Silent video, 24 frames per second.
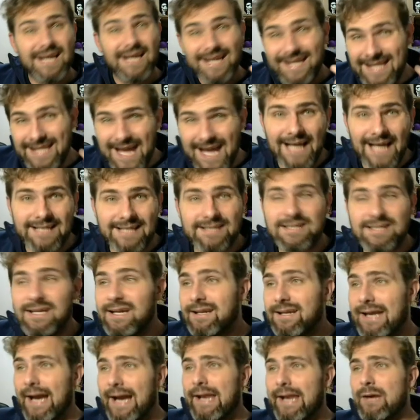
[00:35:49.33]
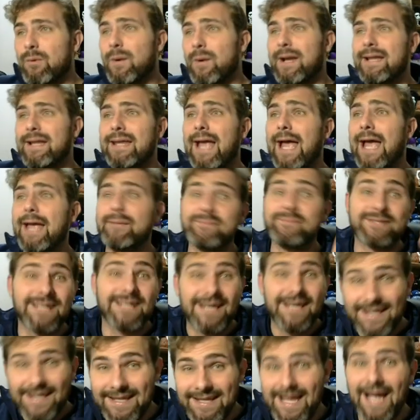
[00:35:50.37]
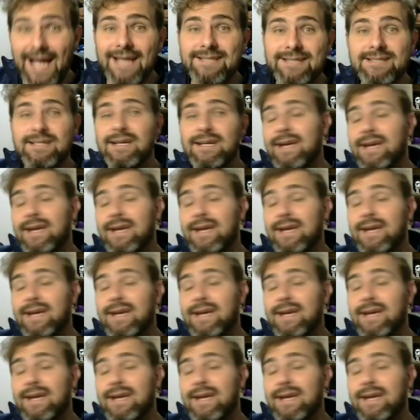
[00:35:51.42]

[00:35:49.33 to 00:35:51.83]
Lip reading: Yes. Can it win games? Yes.